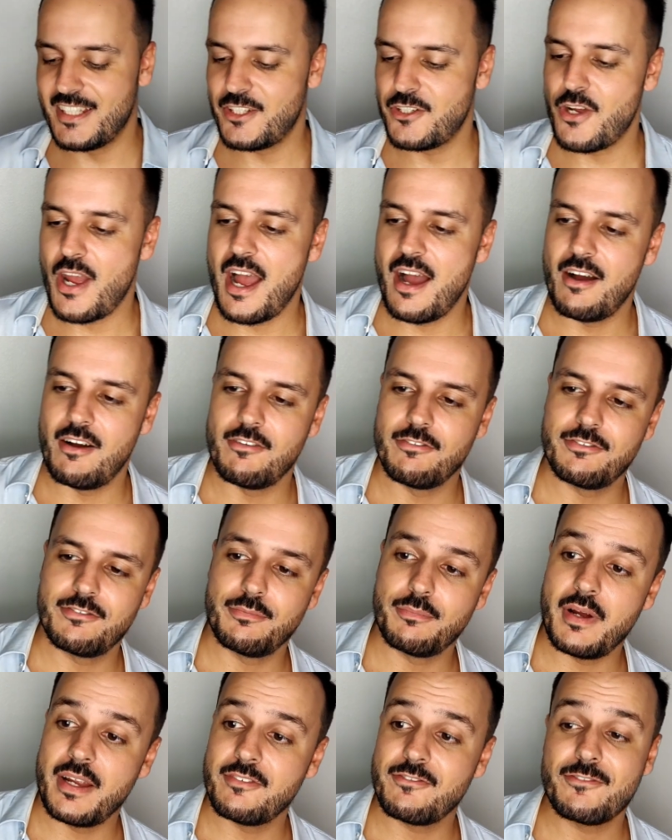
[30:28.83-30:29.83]
and then you have
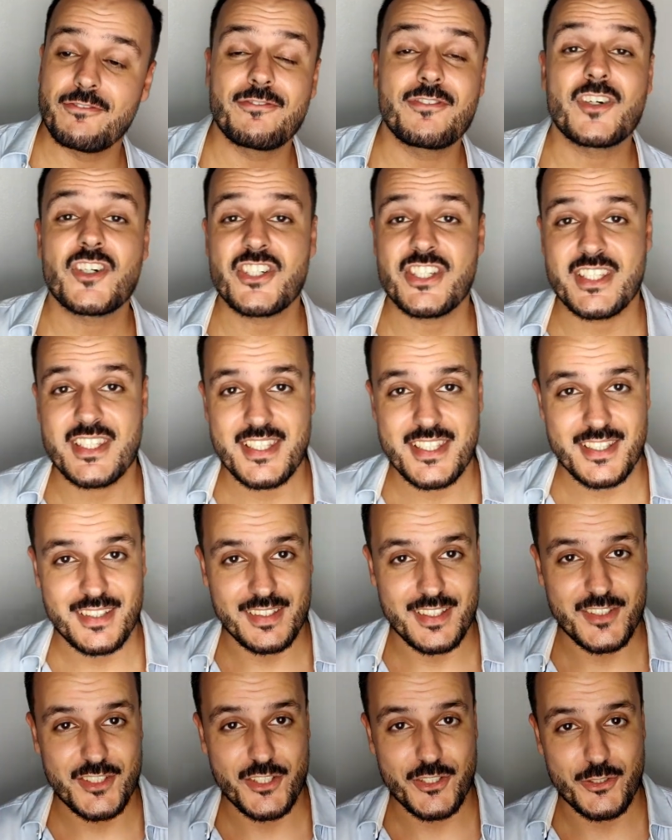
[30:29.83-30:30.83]
my
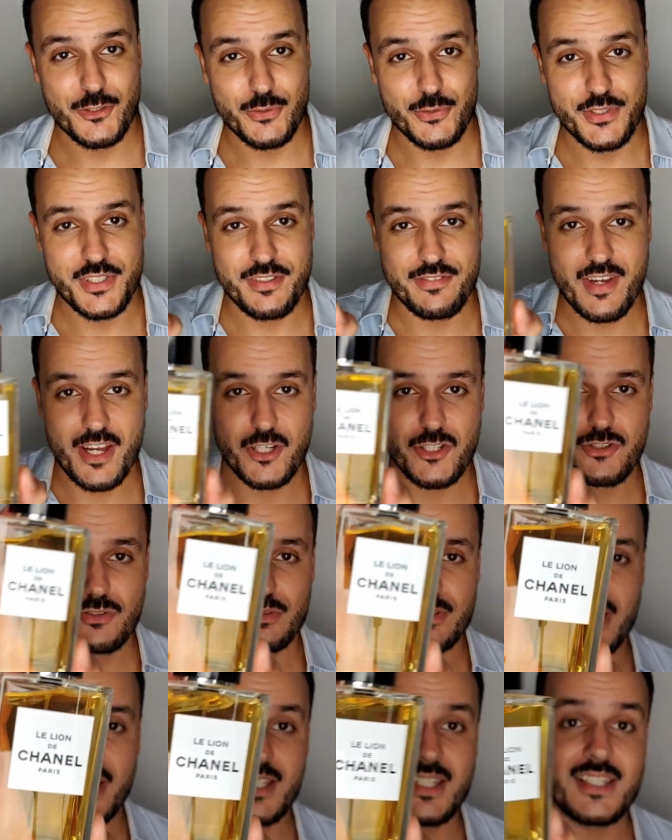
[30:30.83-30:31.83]
first less exclusive,
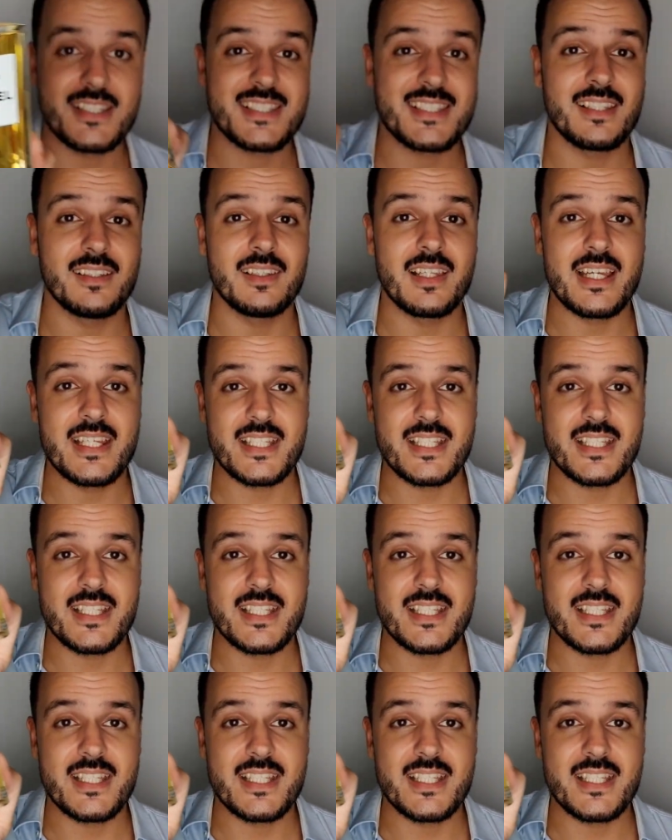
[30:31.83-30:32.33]
actually, and it's the